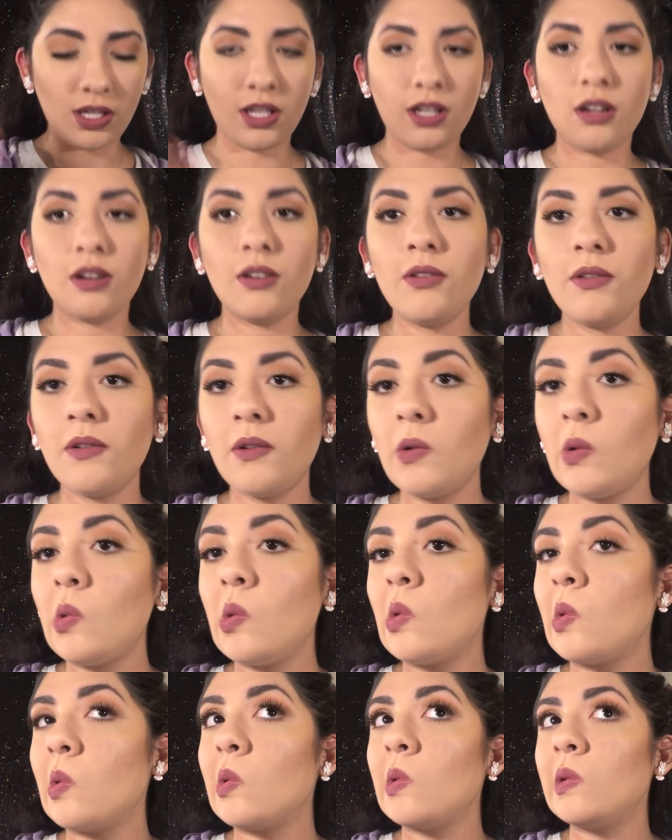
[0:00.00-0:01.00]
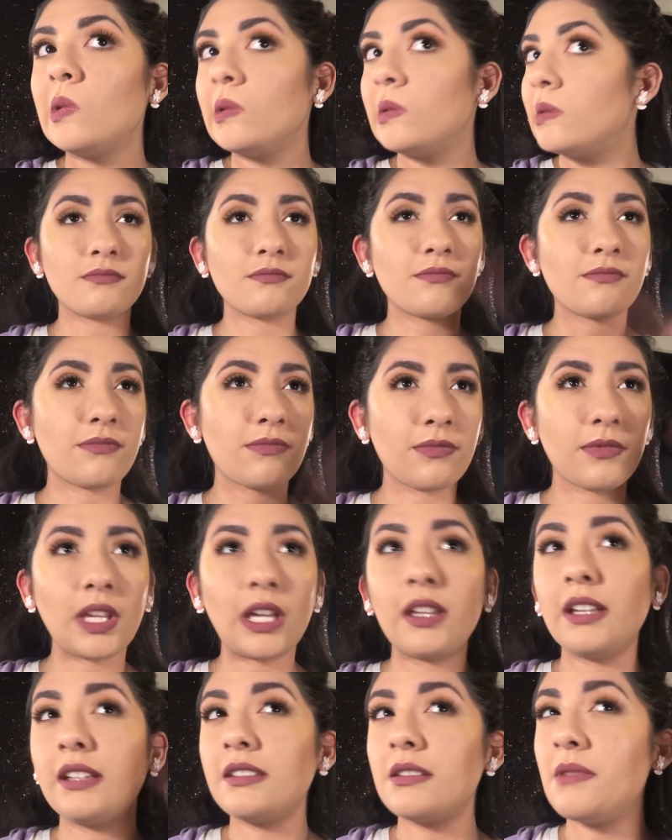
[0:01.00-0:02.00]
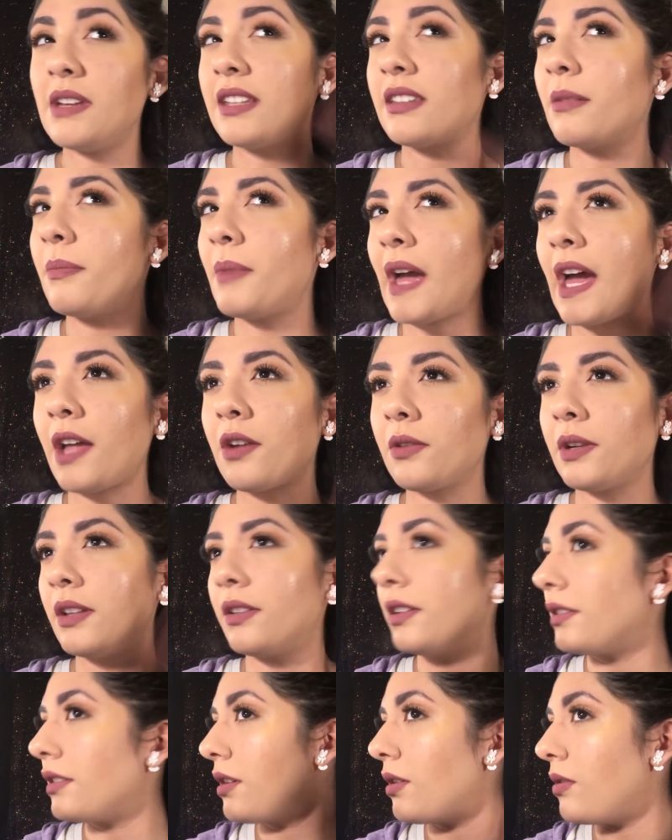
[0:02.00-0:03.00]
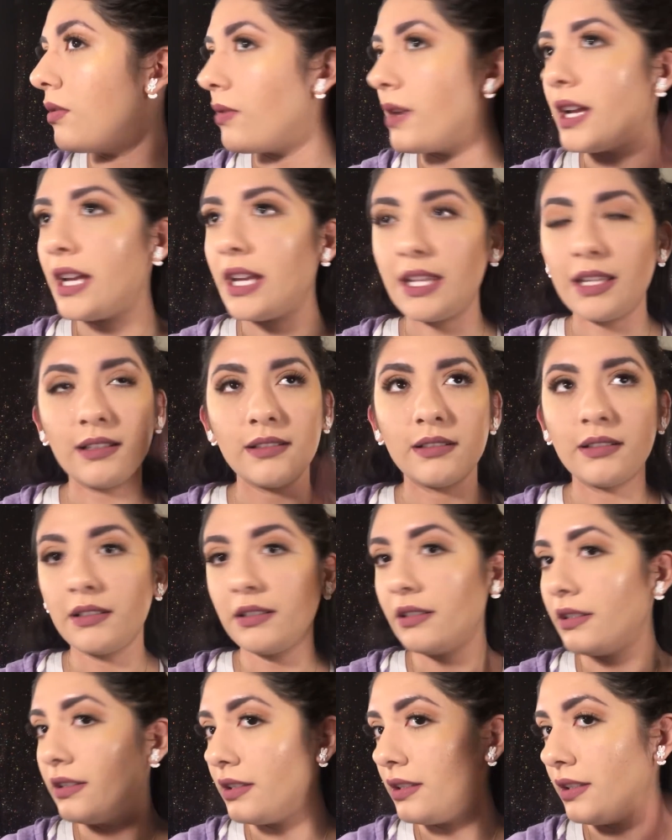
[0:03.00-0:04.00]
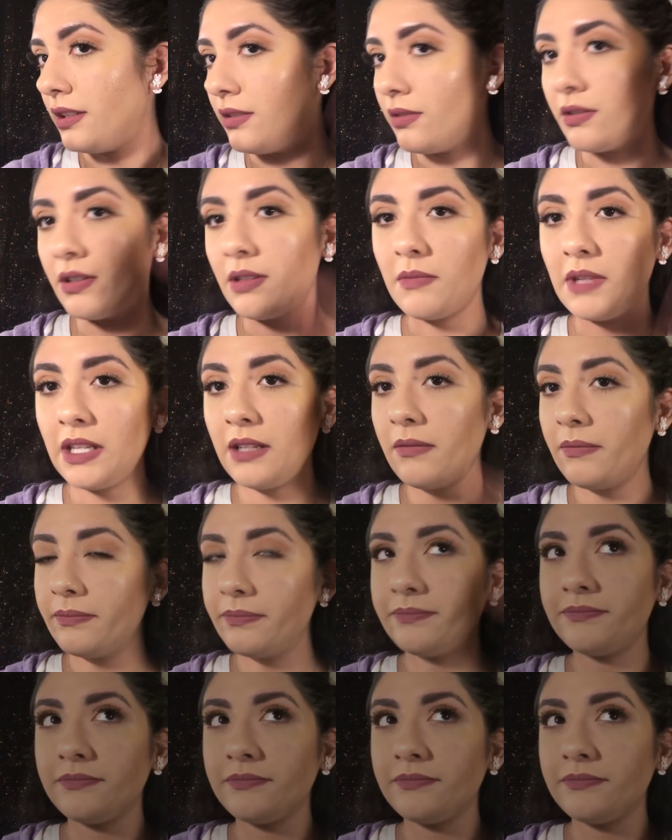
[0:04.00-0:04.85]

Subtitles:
you know? I like to make the powdery look go away. You know what I mean?